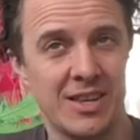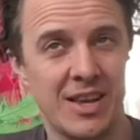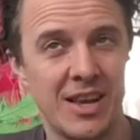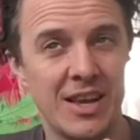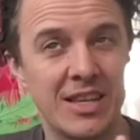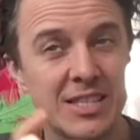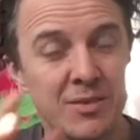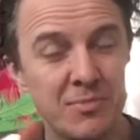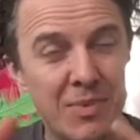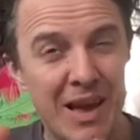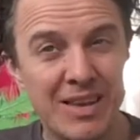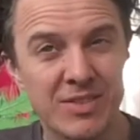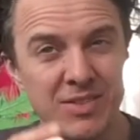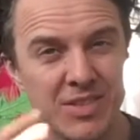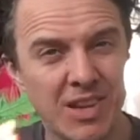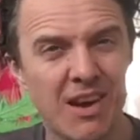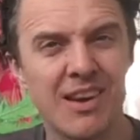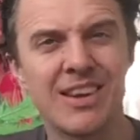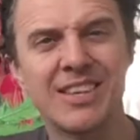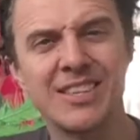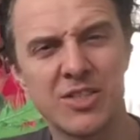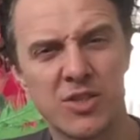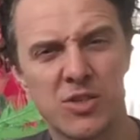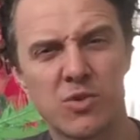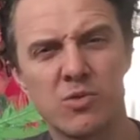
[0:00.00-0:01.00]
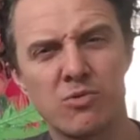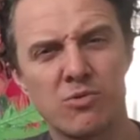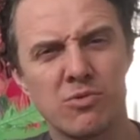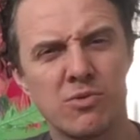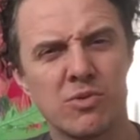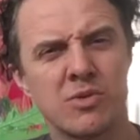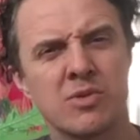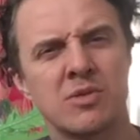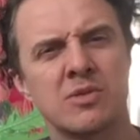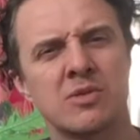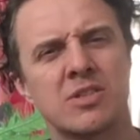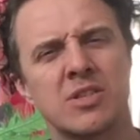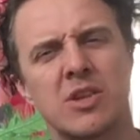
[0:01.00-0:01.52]
It's about
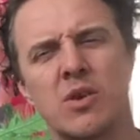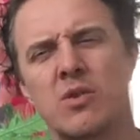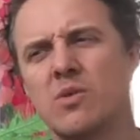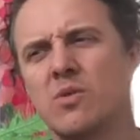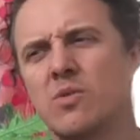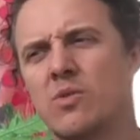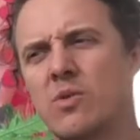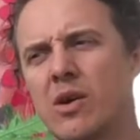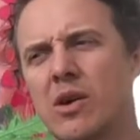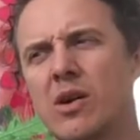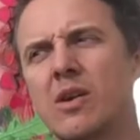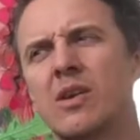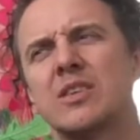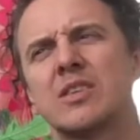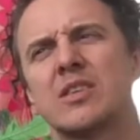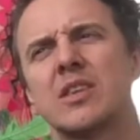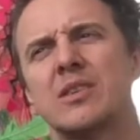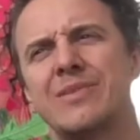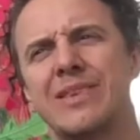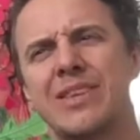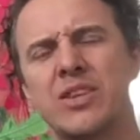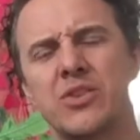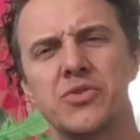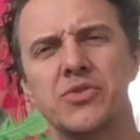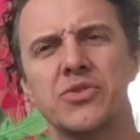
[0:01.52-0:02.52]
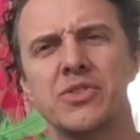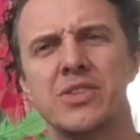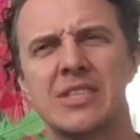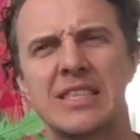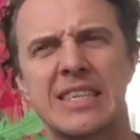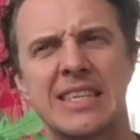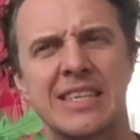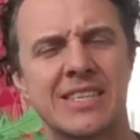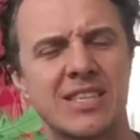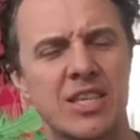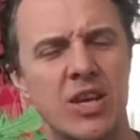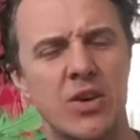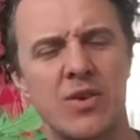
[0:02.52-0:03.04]
dinosaurs, so it's going to be
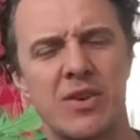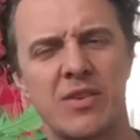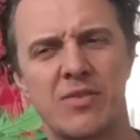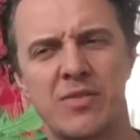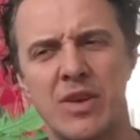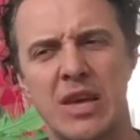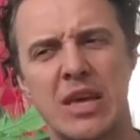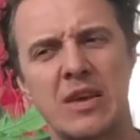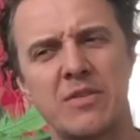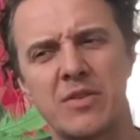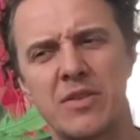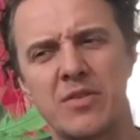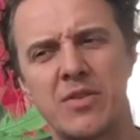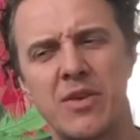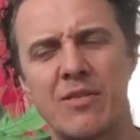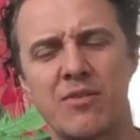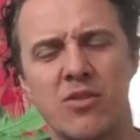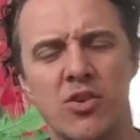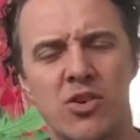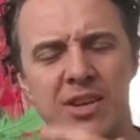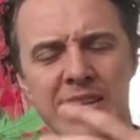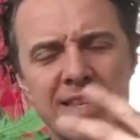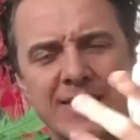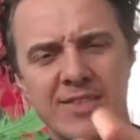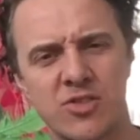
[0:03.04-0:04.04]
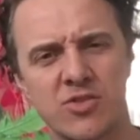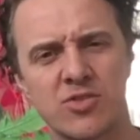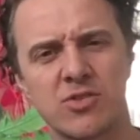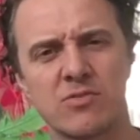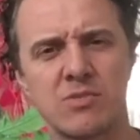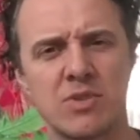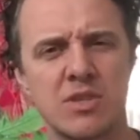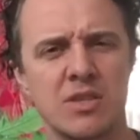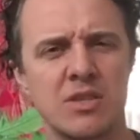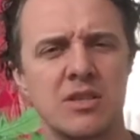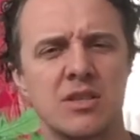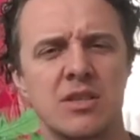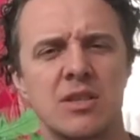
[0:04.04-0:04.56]
noisy. So if, even if you haven't got an
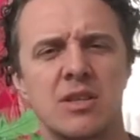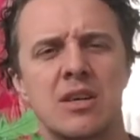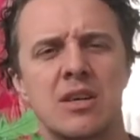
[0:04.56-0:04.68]
instrument,